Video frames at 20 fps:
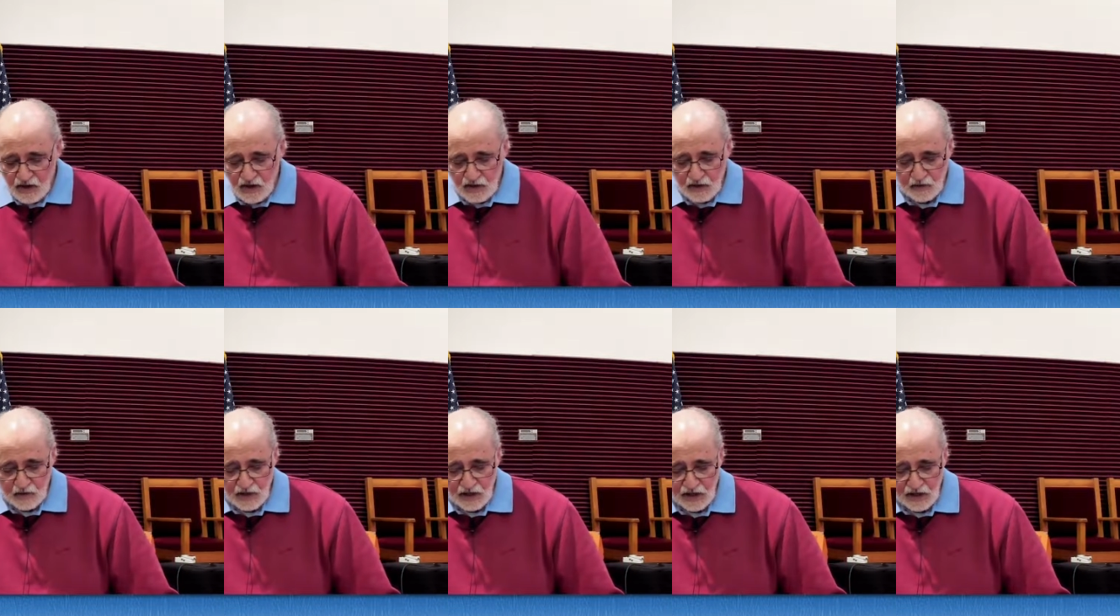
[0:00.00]

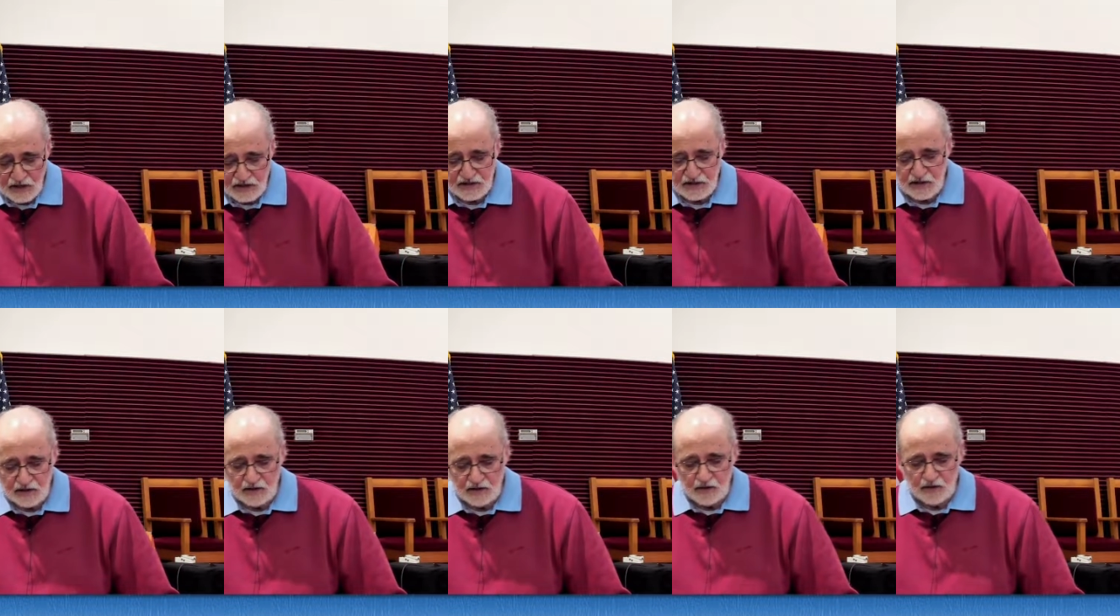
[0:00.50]
We ask
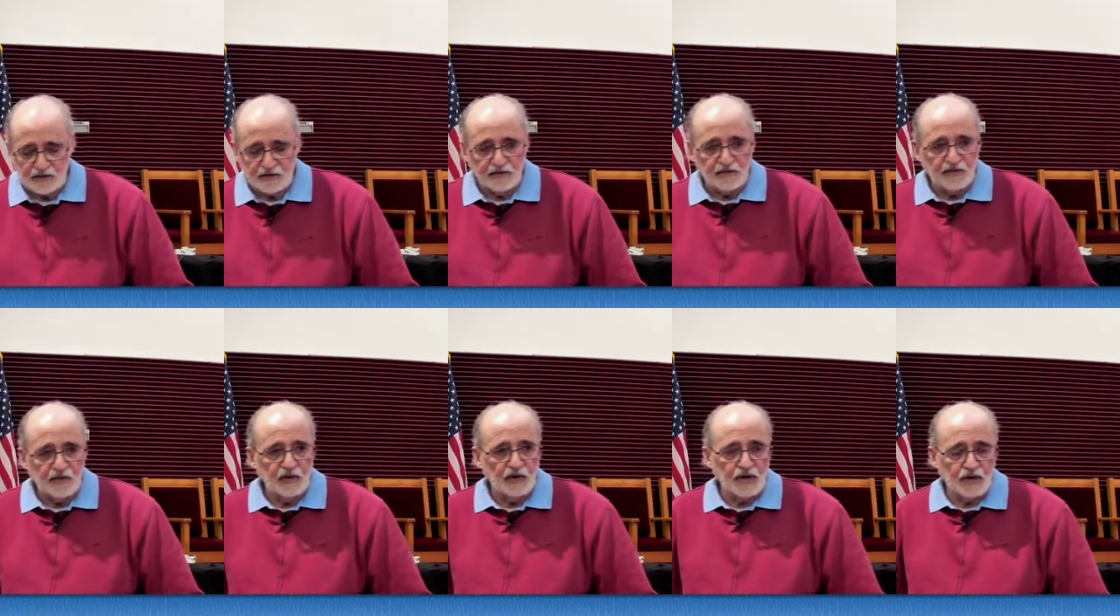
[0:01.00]
that those of
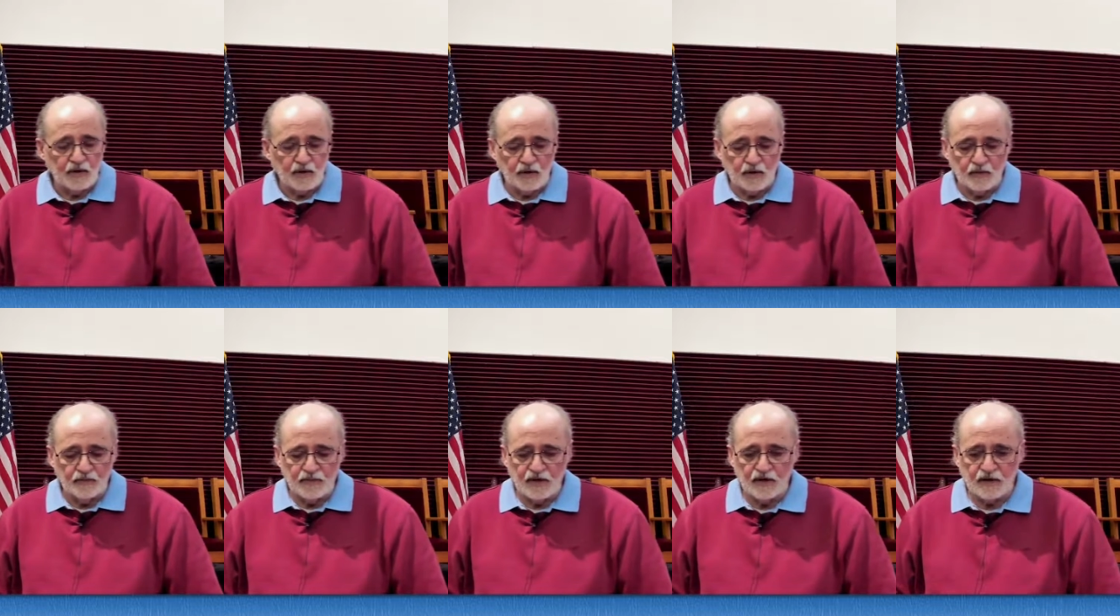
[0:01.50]
you at
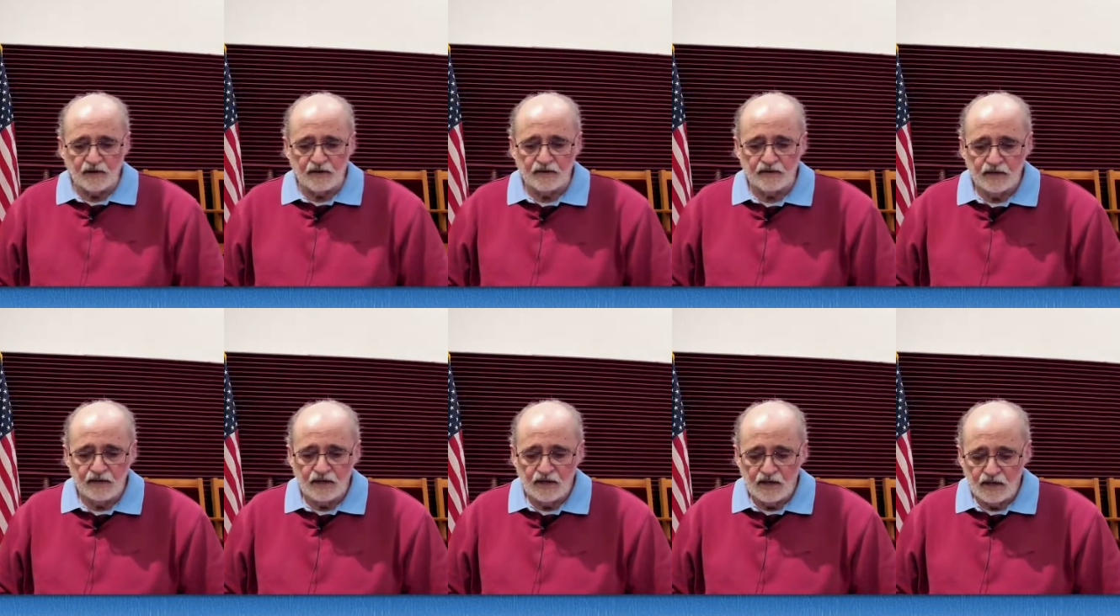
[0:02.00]
home here
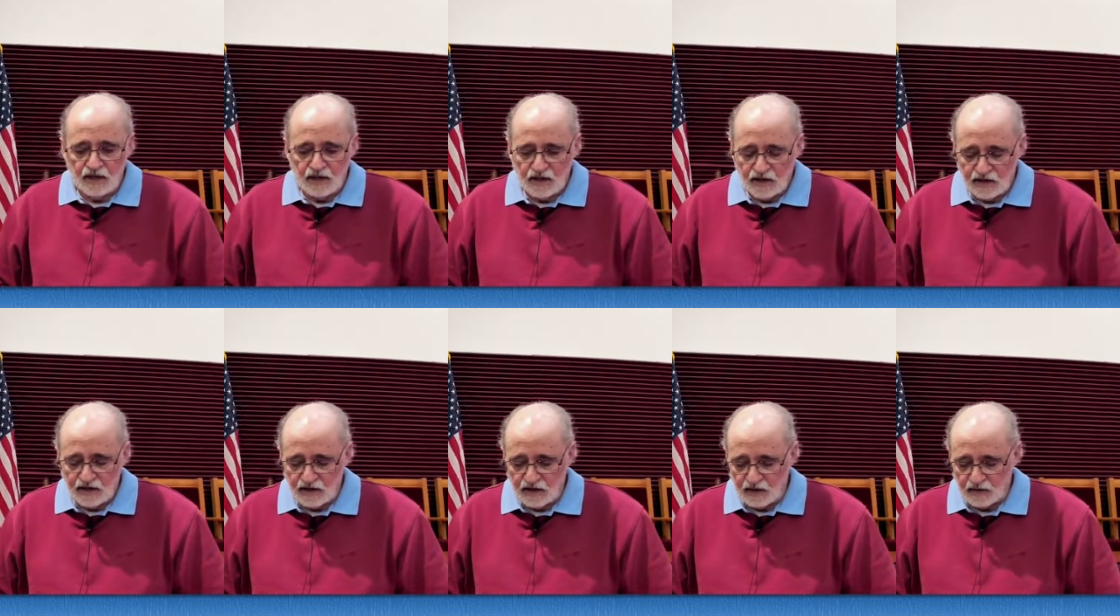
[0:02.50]

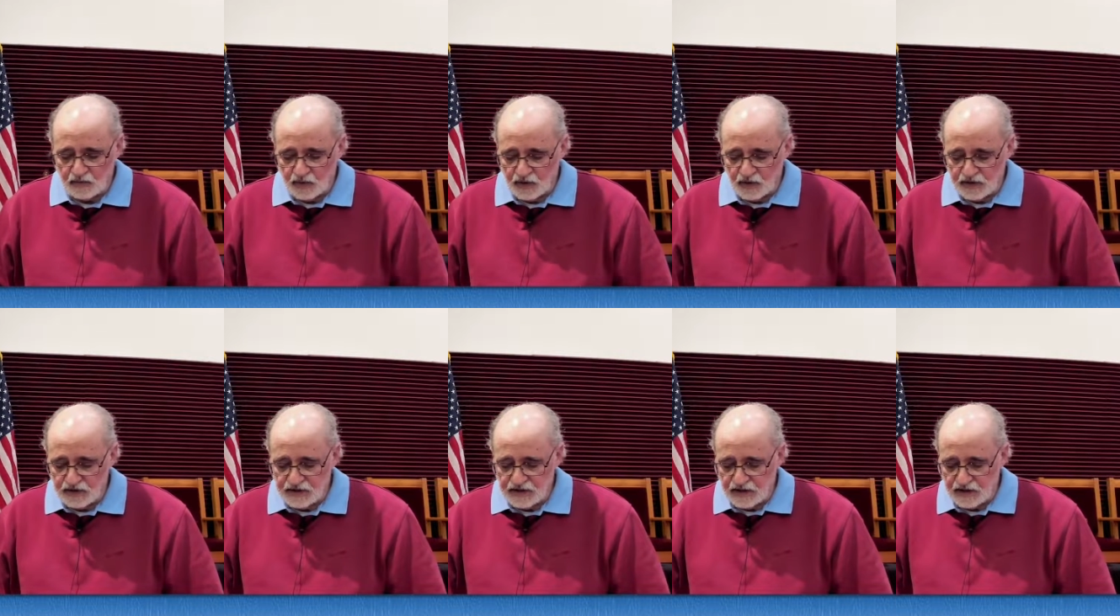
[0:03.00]

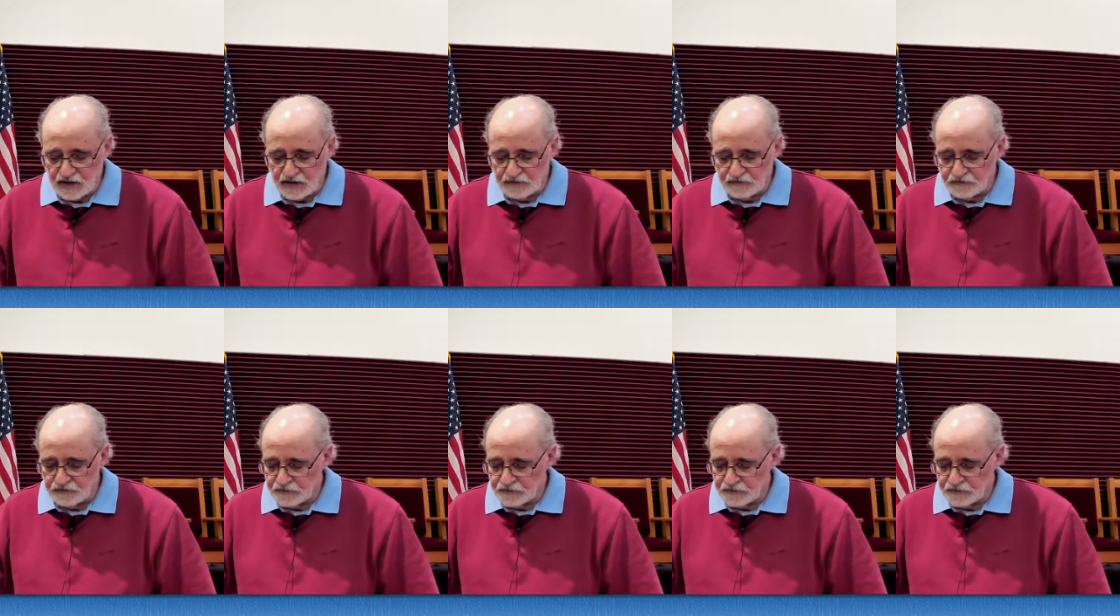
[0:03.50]
would